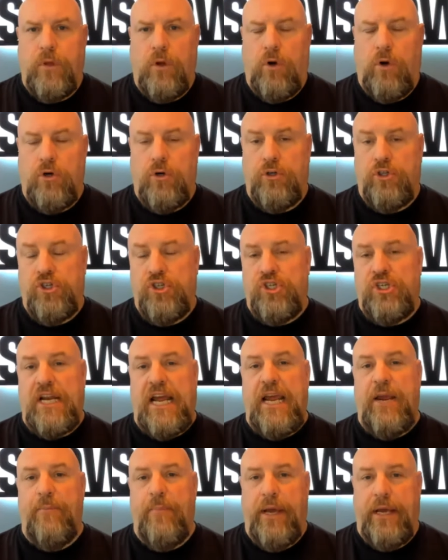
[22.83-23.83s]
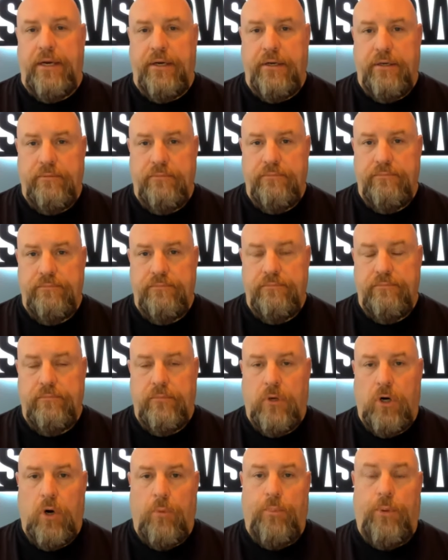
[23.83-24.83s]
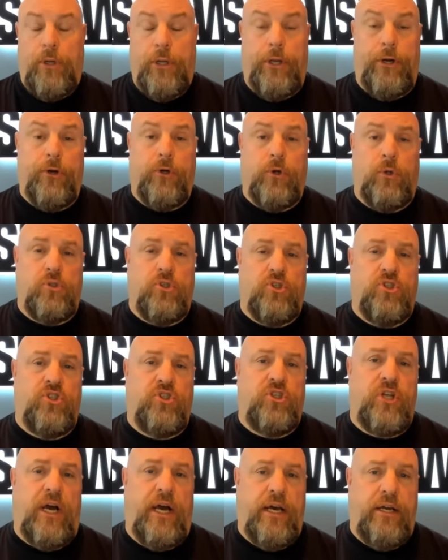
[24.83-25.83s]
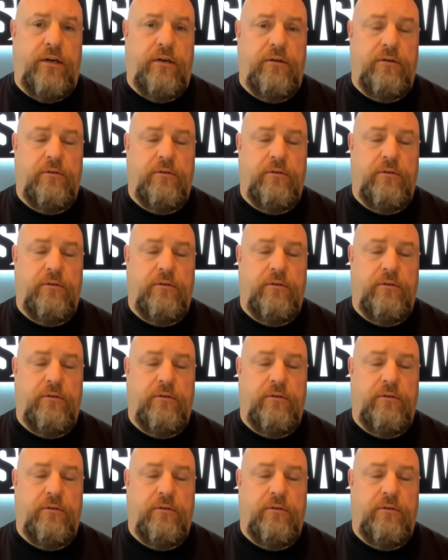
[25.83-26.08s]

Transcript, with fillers: or statement or political stunt,